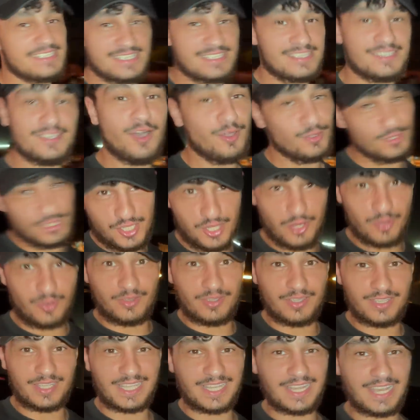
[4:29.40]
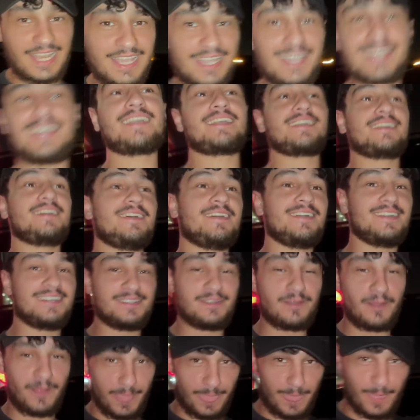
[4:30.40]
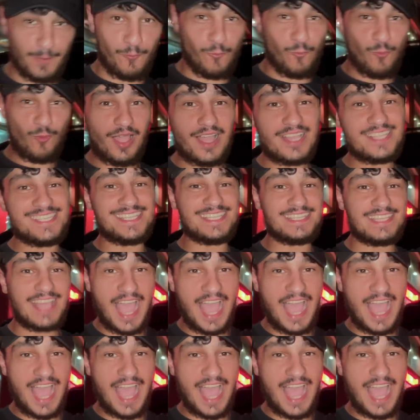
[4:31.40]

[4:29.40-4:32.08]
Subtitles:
is no joke. Like, Wajid